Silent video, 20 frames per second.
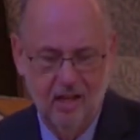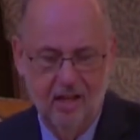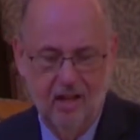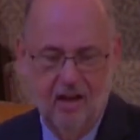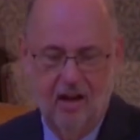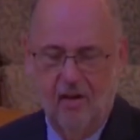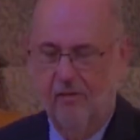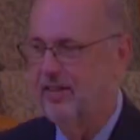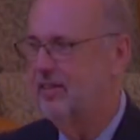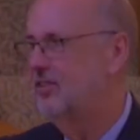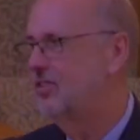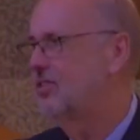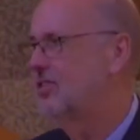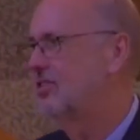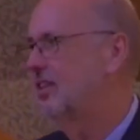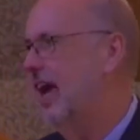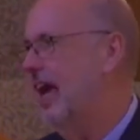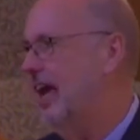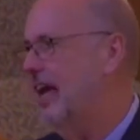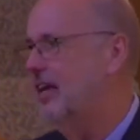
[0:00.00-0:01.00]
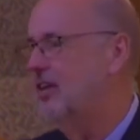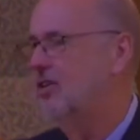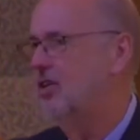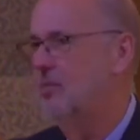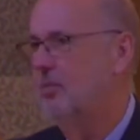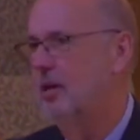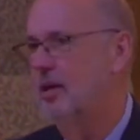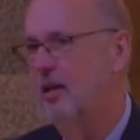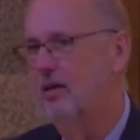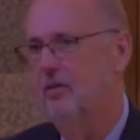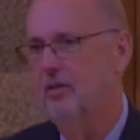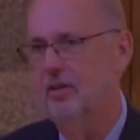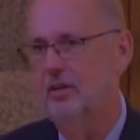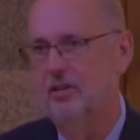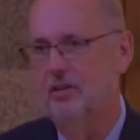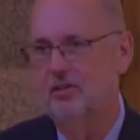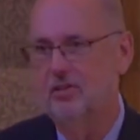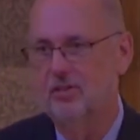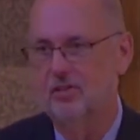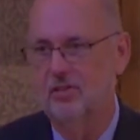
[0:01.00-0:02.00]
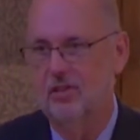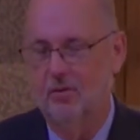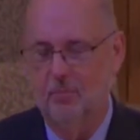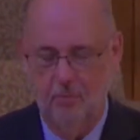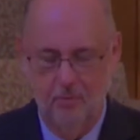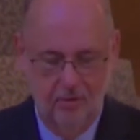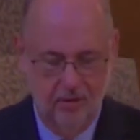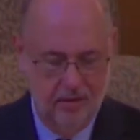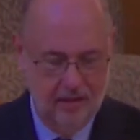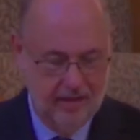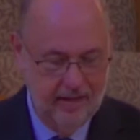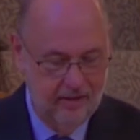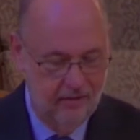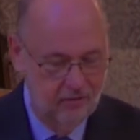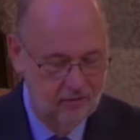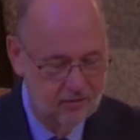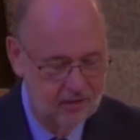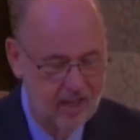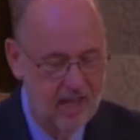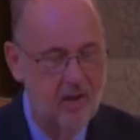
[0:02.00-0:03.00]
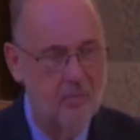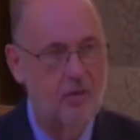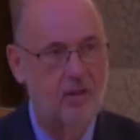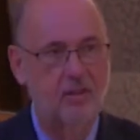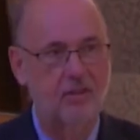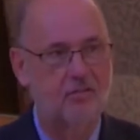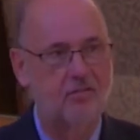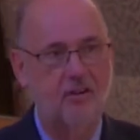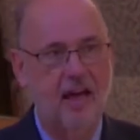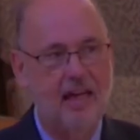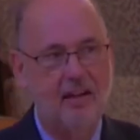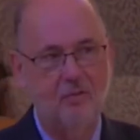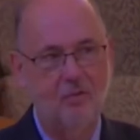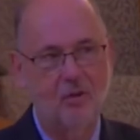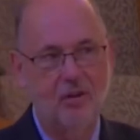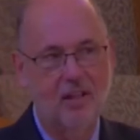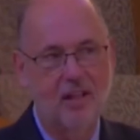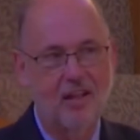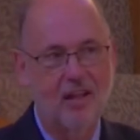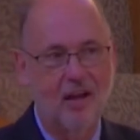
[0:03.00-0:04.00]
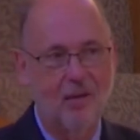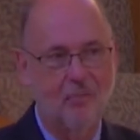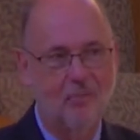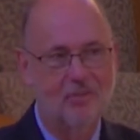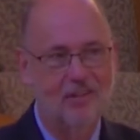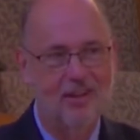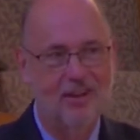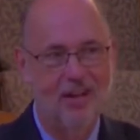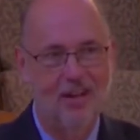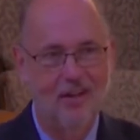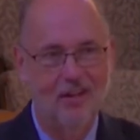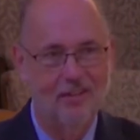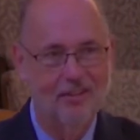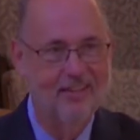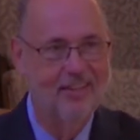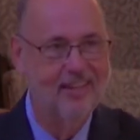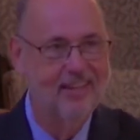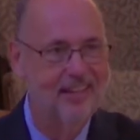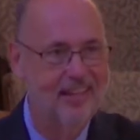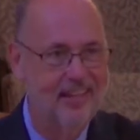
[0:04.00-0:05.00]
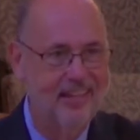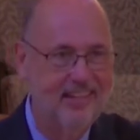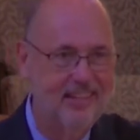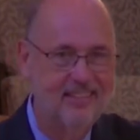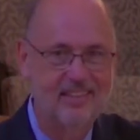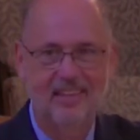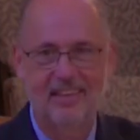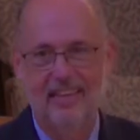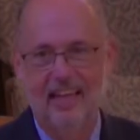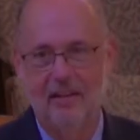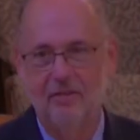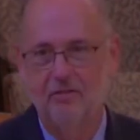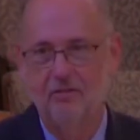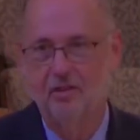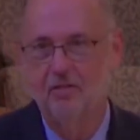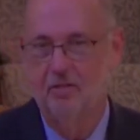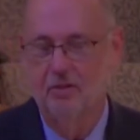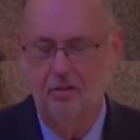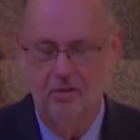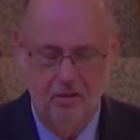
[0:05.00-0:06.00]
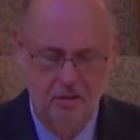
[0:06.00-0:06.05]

Oh, it's sad to belong to someone else when the right one comes along. Isn't that drivel?